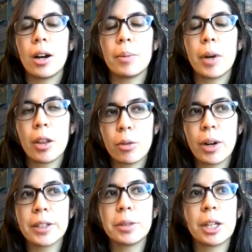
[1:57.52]
Um,
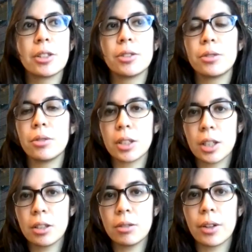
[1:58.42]
otherwise, patients who
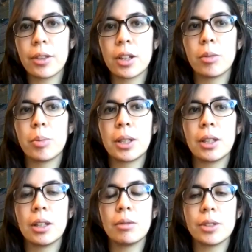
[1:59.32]
continued on
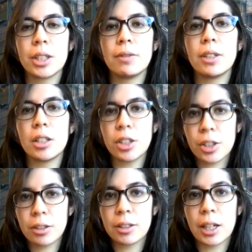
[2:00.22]
therapy received an
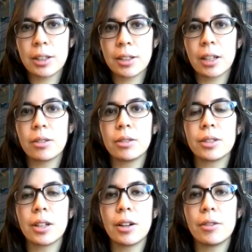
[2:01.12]
additional nine
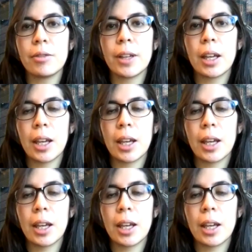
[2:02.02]
cycles of